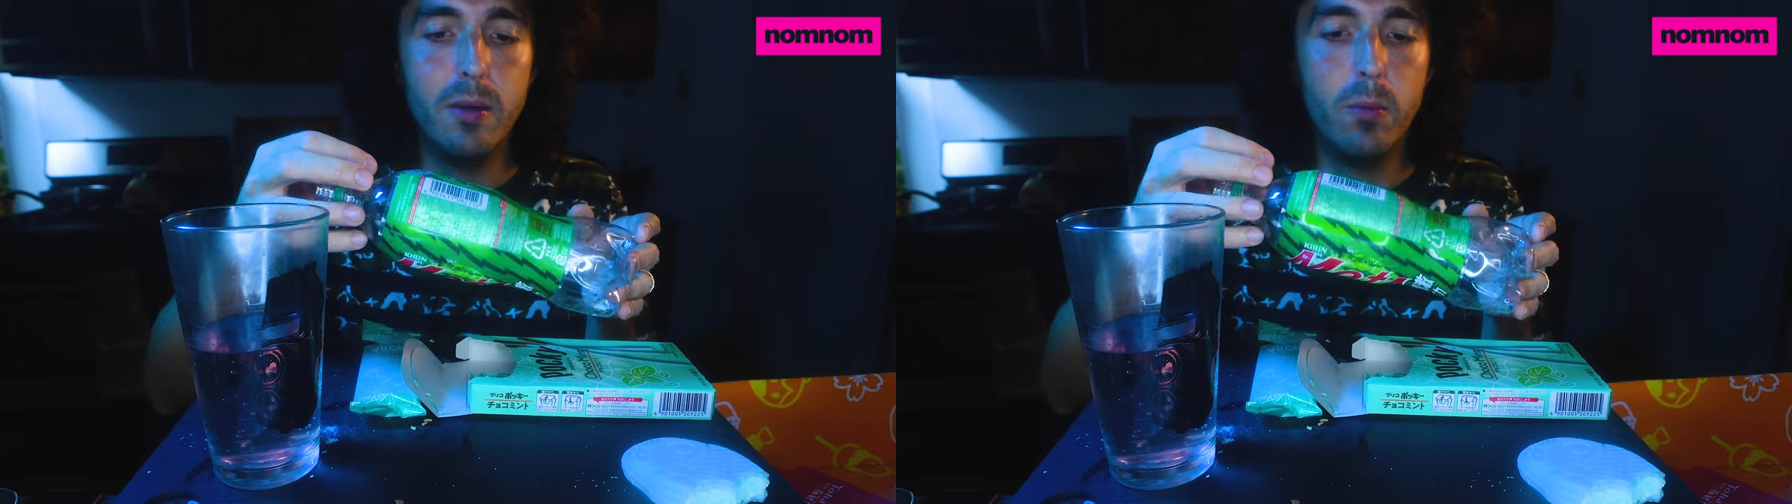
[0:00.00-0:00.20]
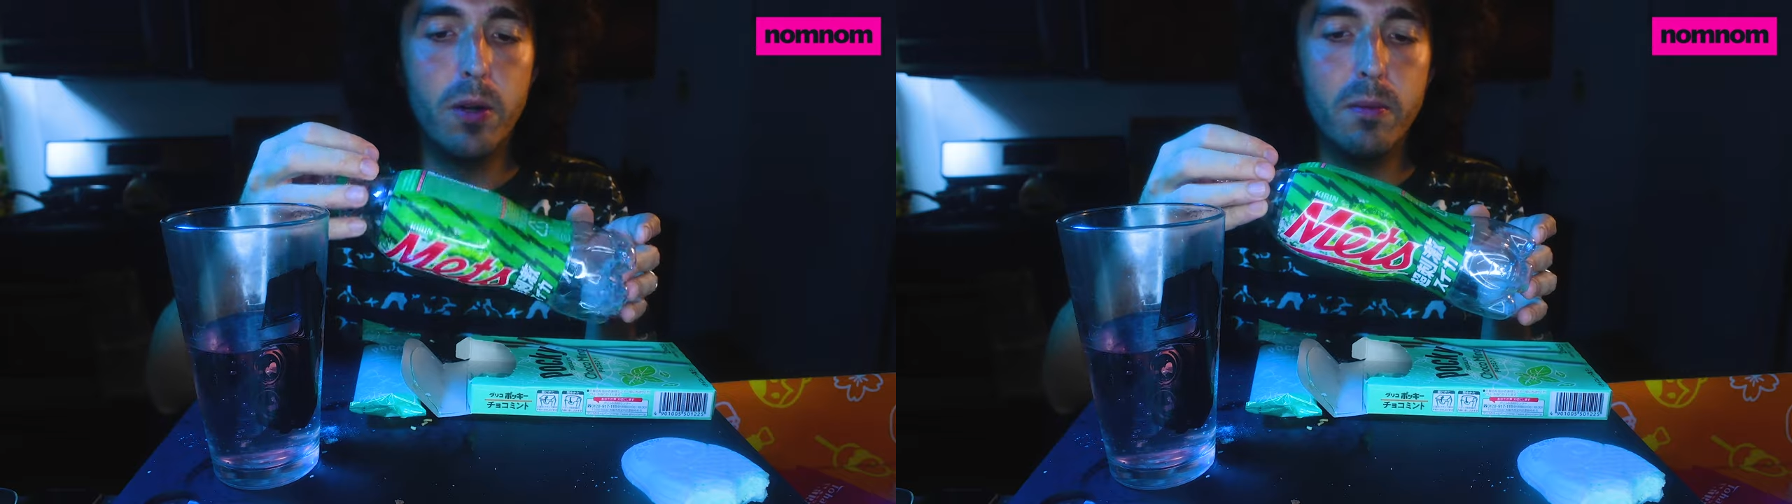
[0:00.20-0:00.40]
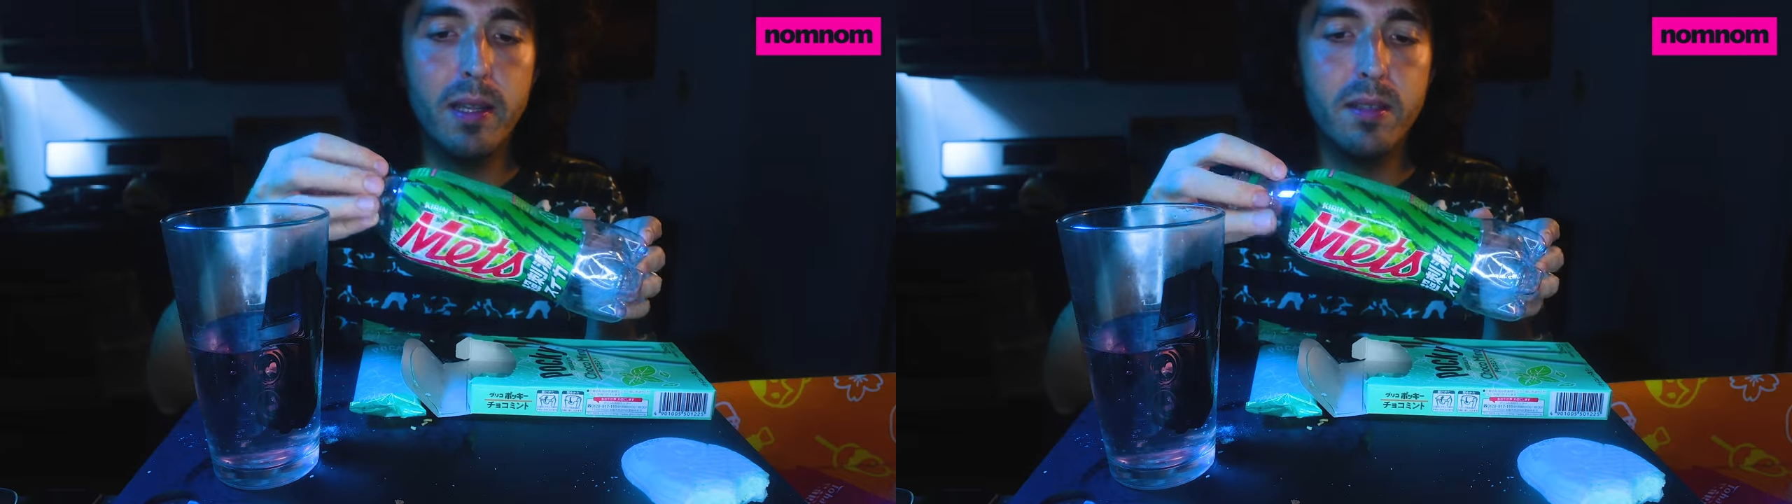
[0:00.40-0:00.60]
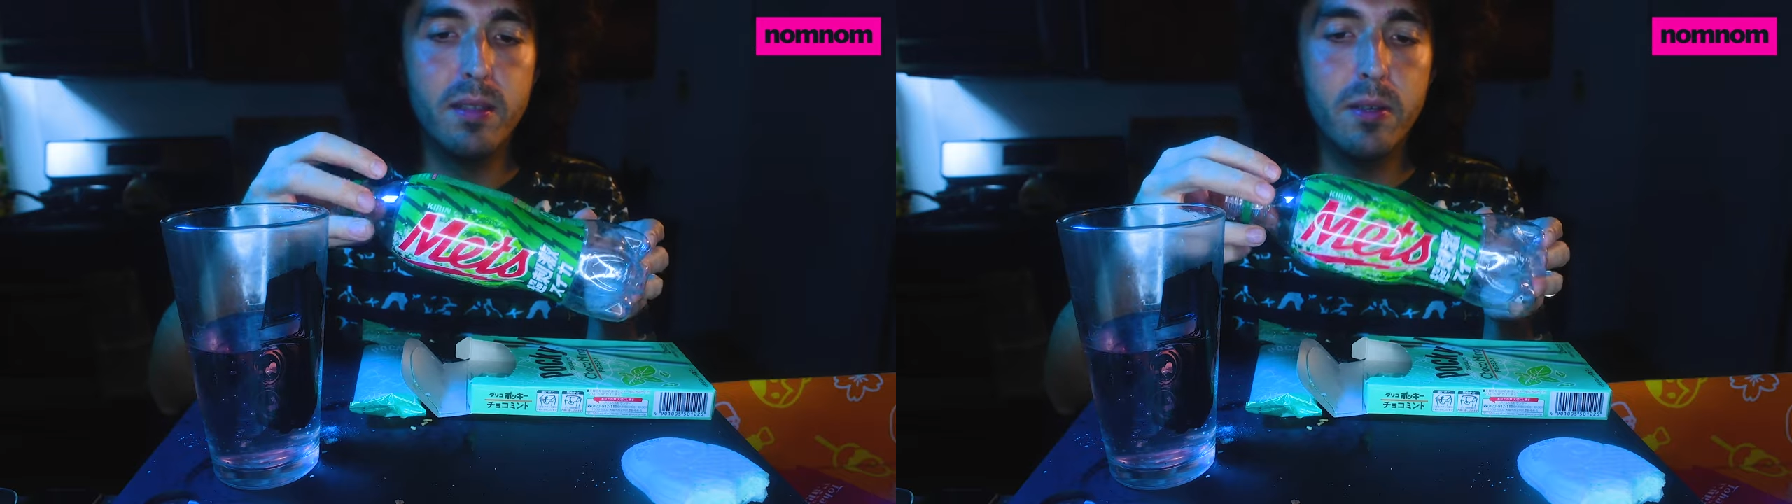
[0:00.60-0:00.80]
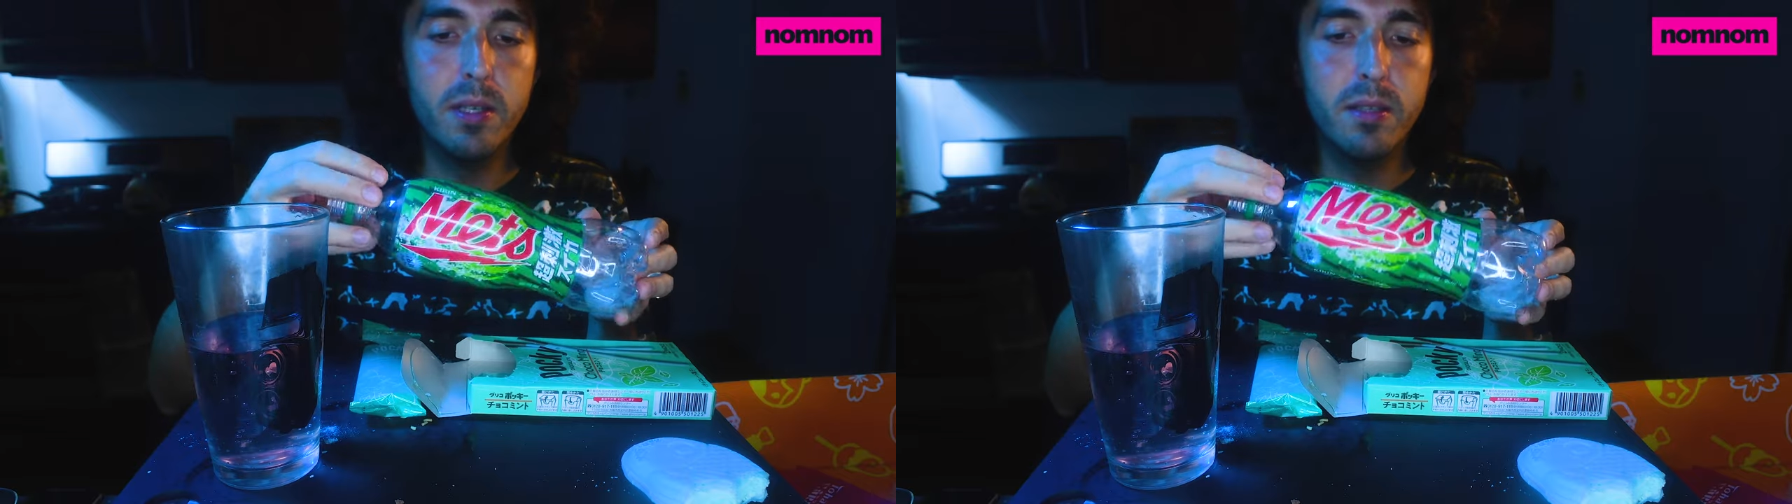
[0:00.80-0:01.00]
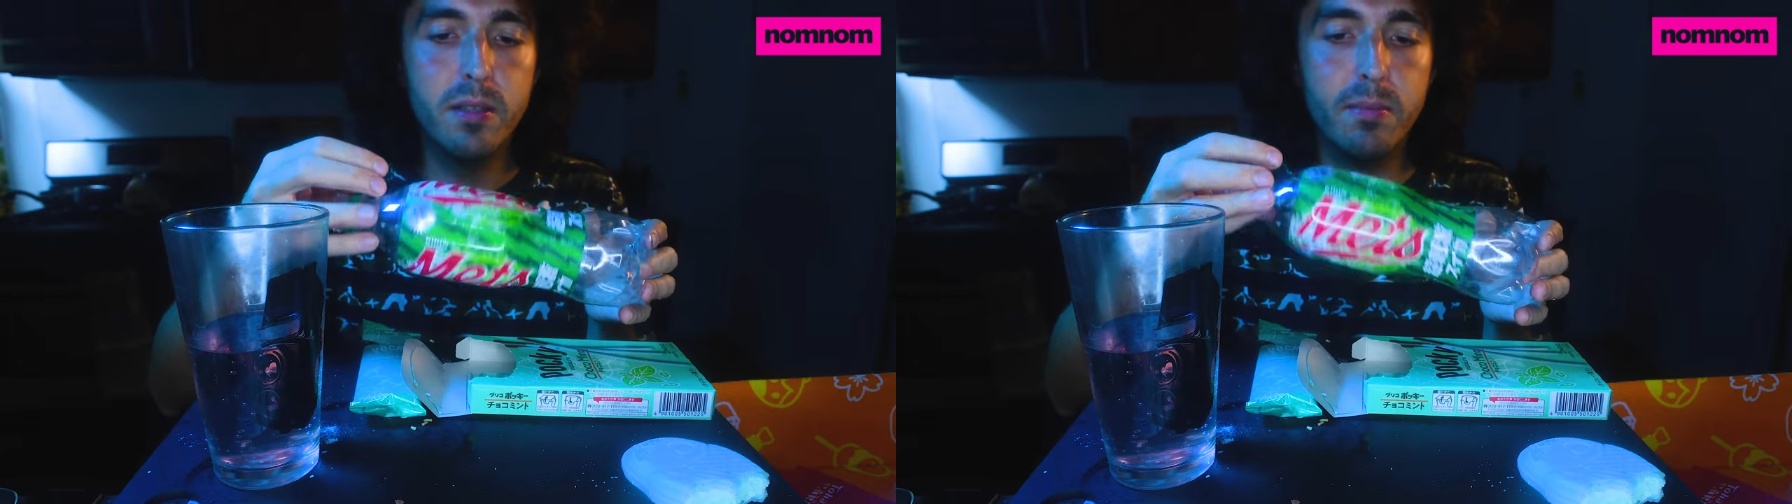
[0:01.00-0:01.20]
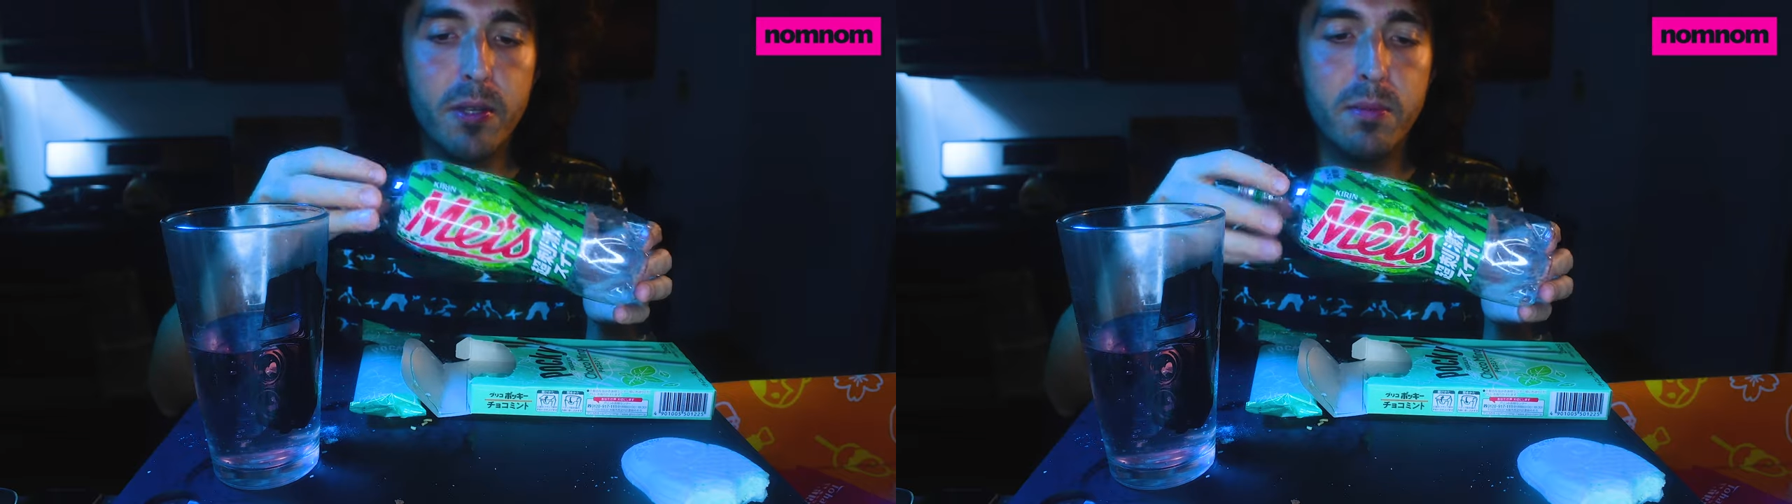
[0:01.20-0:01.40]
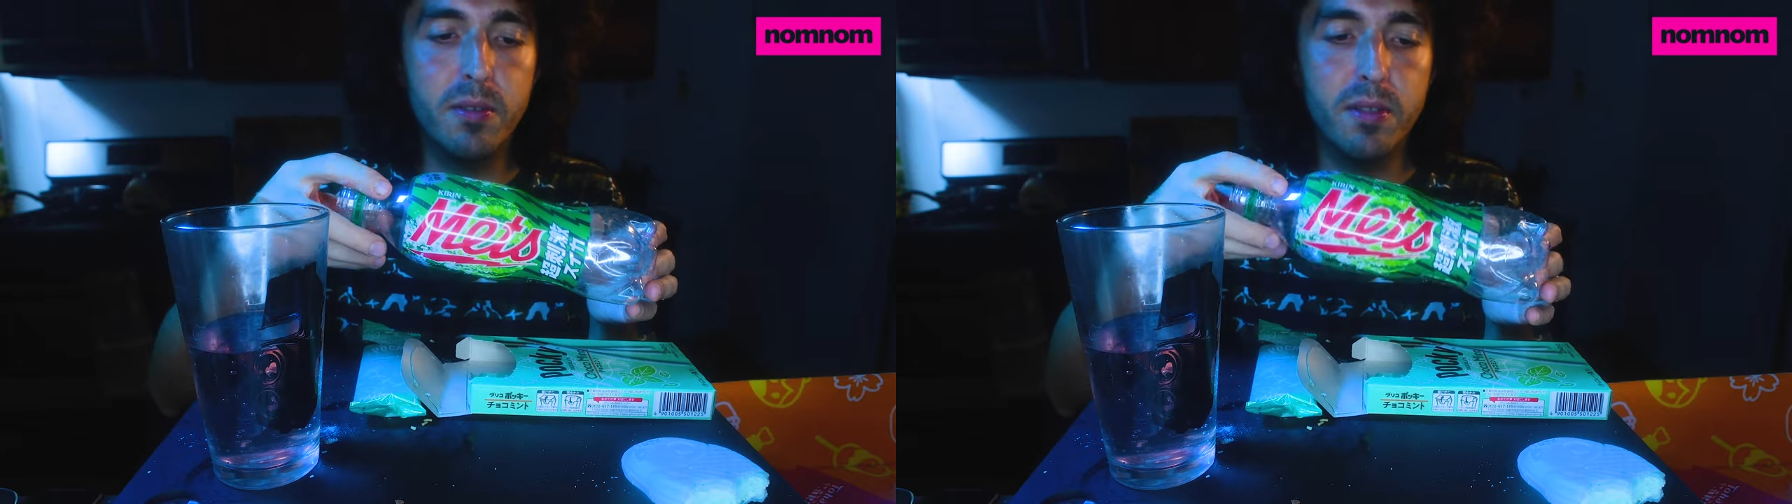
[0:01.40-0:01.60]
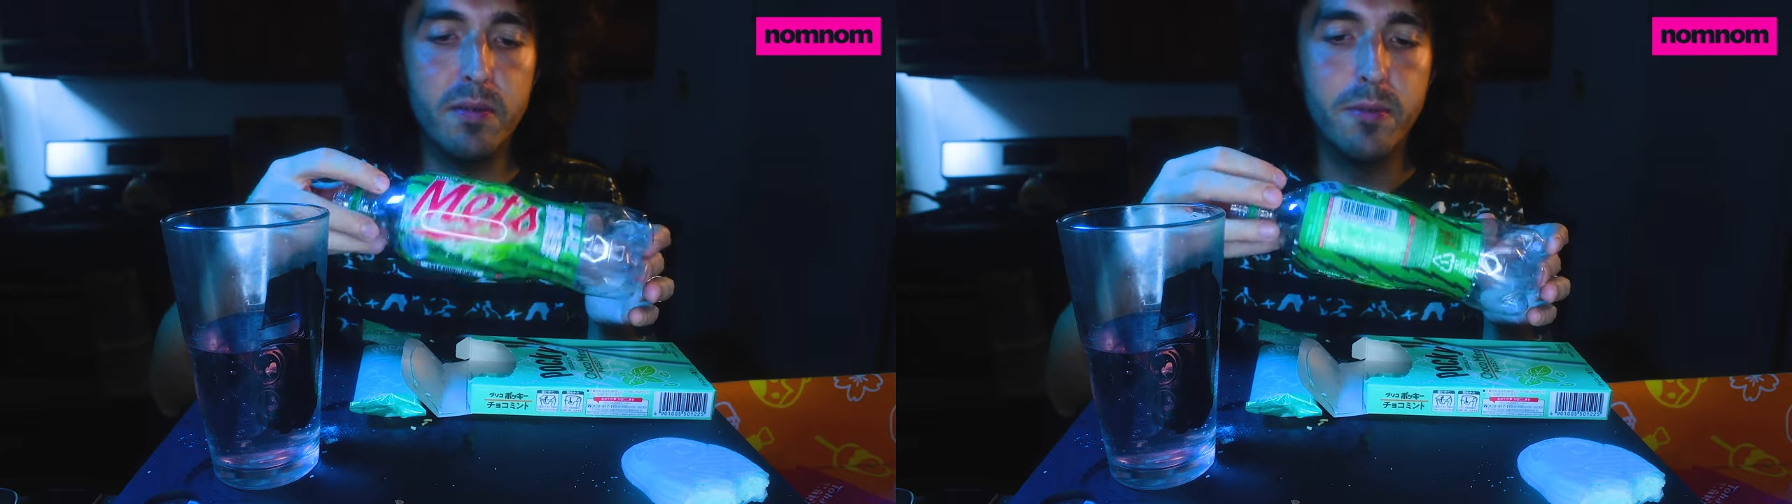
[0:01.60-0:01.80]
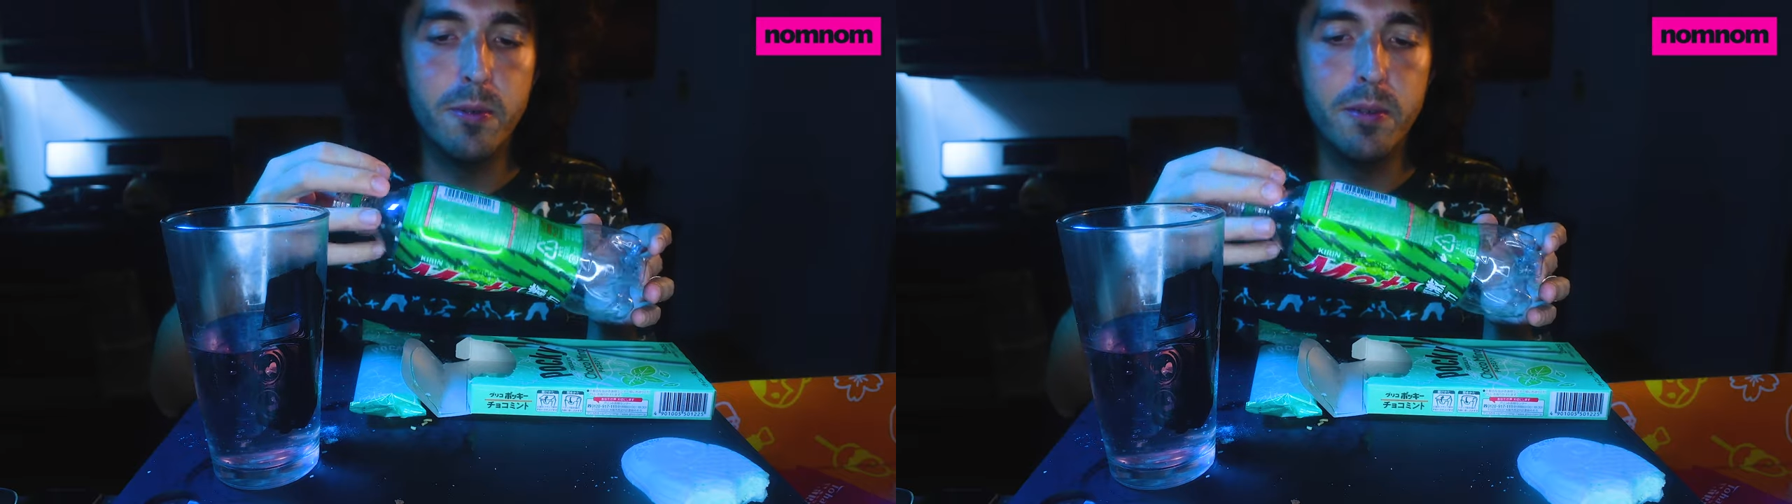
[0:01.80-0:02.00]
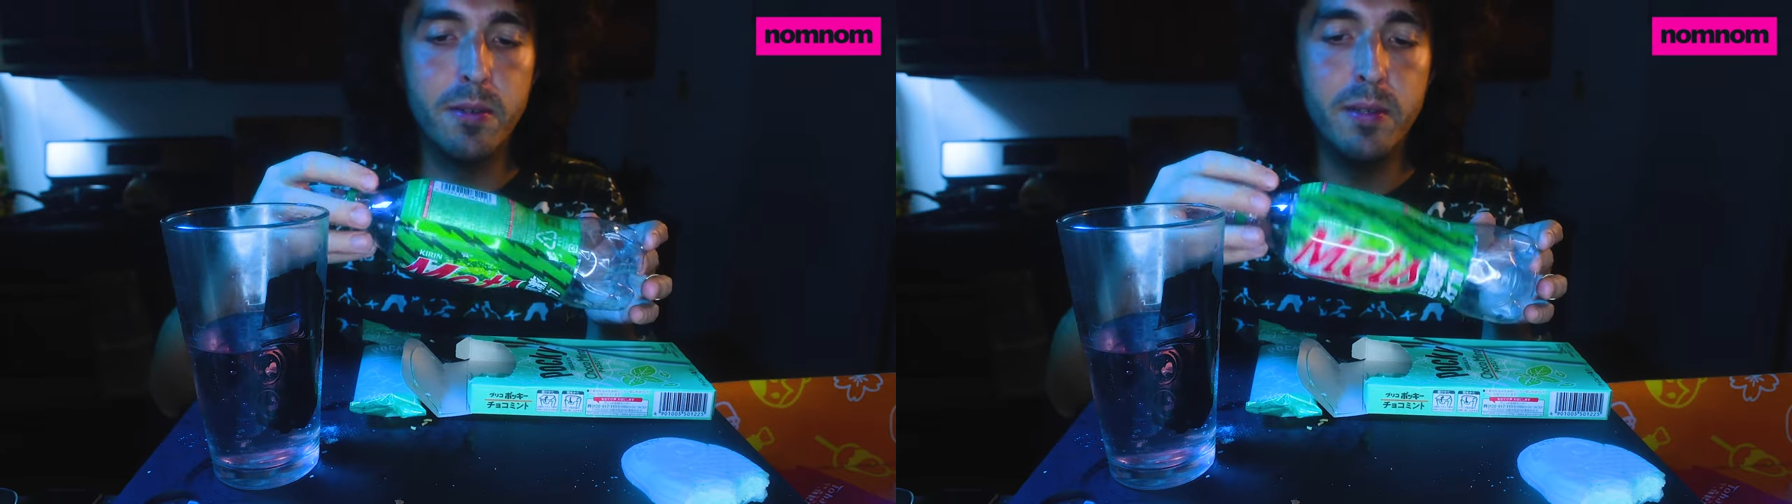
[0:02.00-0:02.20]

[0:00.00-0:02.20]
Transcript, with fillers: watermelon soda spokesperson for